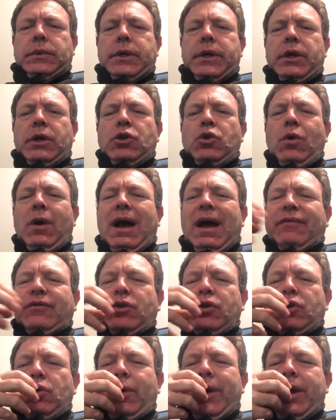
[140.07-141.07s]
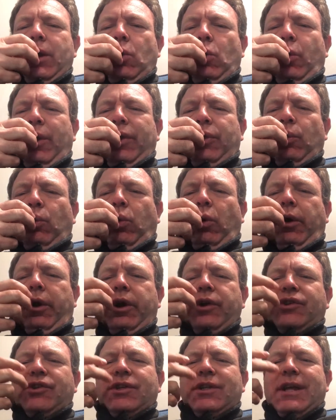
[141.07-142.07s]
You have to do it with
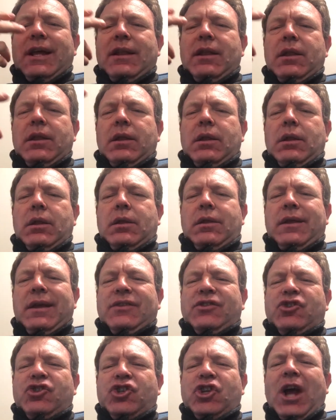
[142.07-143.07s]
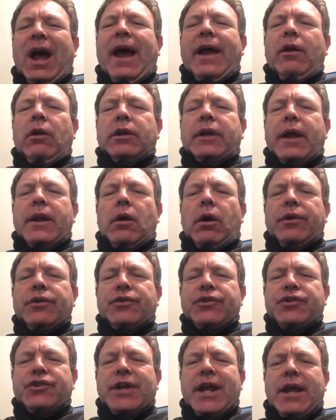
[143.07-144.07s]
words that this child can
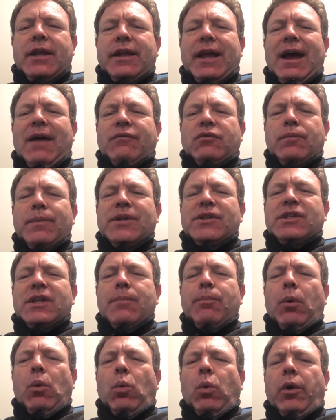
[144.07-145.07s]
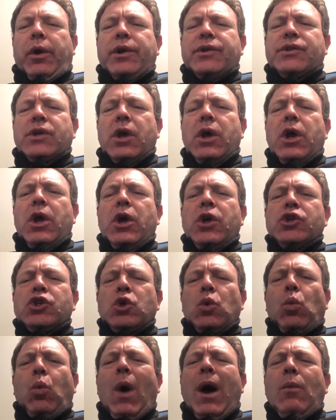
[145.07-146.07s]
understand. They have to be simple words.
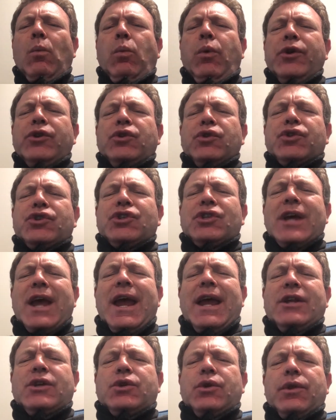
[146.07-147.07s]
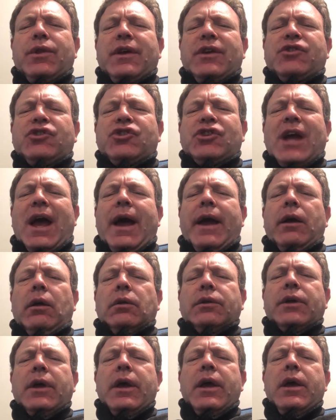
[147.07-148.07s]
So what would you say to this
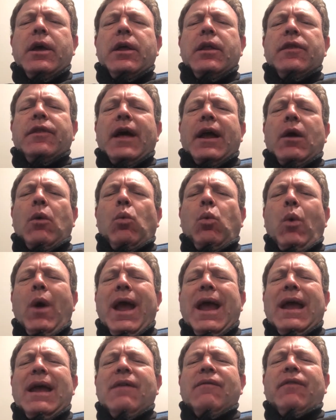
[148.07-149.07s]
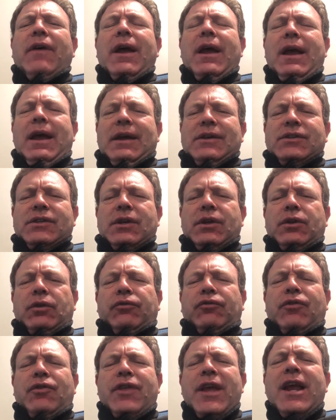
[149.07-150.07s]
child that a wave is? So
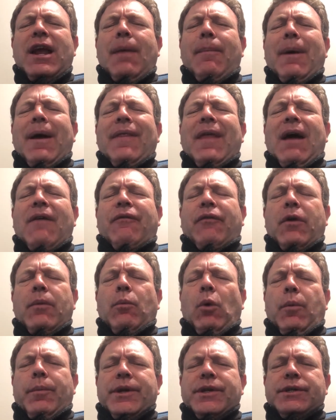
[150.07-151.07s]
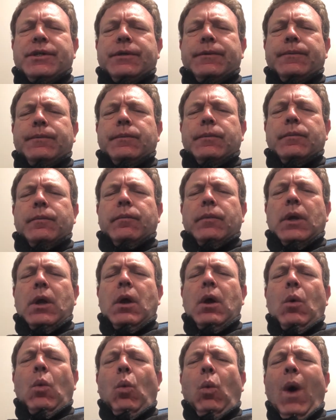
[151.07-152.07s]
think about that for a moment.
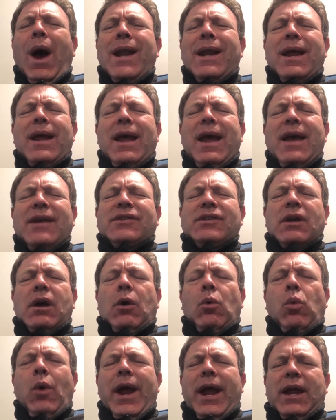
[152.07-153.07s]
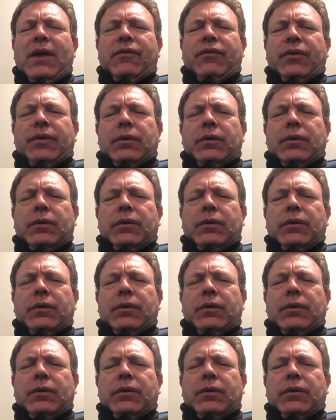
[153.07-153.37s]
What is a wave?